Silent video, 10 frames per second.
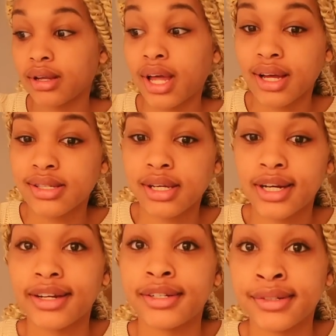Like I said,
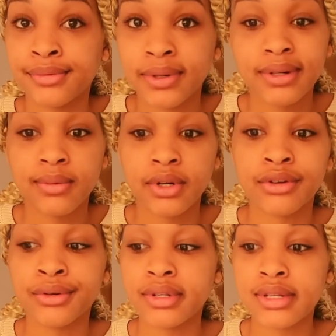I didn't really want
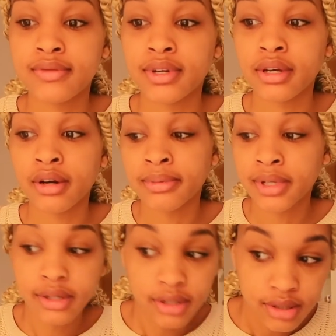to do this video
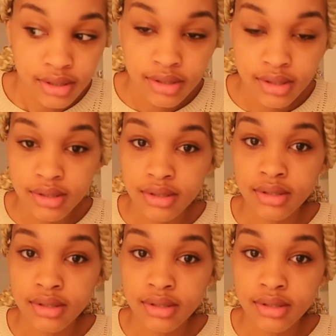because